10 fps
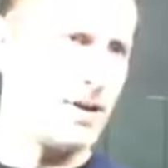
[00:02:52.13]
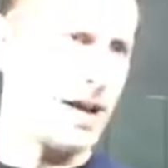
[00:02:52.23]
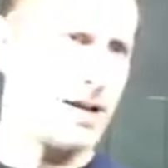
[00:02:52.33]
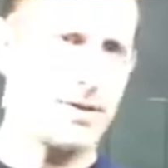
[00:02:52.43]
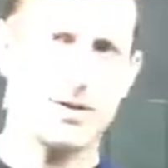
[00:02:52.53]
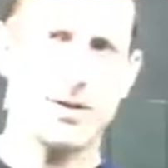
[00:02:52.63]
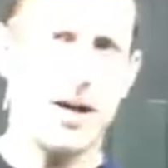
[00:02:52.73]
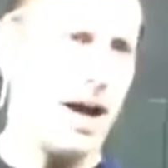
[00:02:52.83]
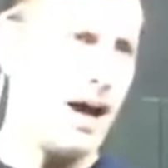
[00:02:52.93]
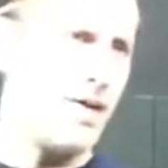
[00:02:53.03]
eighths,
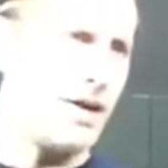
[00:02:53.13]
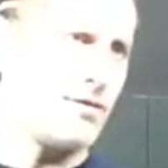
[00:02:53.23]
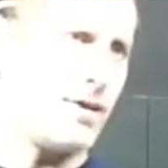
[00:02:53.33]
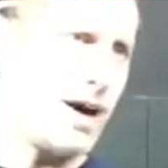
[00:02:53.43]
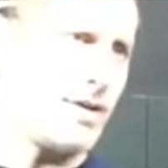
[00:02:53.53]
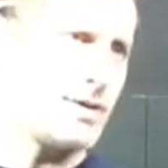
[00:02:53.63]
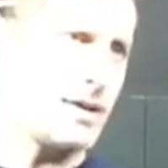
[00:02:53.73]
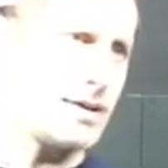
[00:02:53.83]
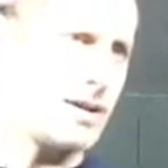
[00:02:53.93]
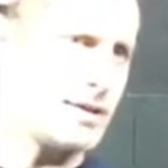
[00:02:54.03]
and then 5
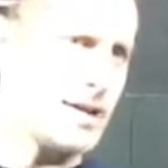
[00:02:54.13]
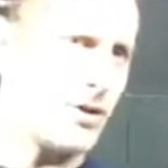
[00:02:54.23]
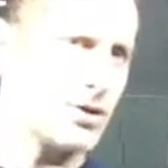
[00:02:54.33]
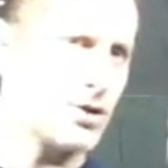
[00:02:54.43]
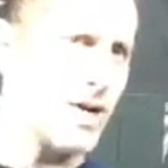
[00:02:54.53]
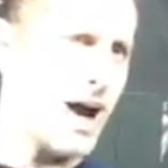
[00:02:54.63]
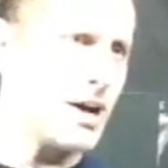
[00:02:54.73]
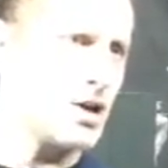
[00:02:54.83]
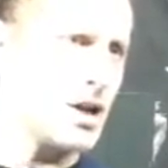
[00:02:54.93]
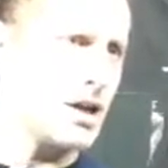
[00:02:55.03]
sixteenths. Now,
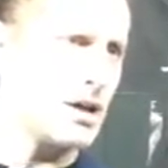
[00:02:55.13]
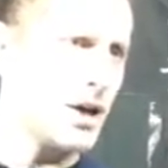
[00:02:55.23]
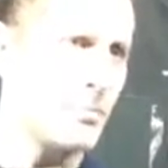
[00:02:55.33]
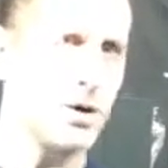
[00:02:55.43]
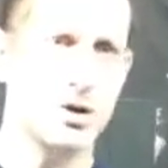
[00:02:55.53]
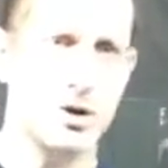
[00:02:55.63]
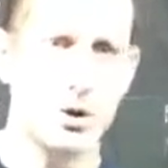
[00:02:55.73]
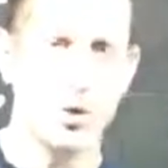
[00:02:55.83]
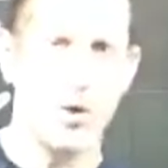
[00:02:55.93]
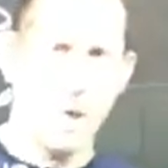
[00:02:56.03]
strategy number
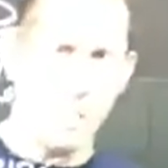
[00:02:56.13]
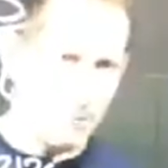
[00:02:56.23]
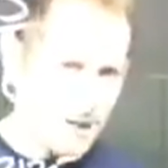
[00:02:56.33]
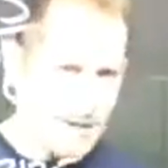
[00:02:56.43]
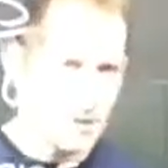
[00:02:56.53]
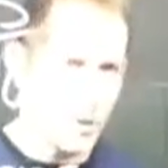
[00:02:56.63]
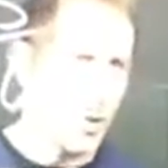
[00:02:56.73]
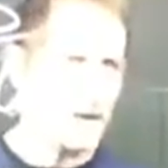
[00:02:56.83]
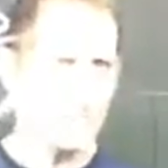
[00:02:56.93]
two is quite a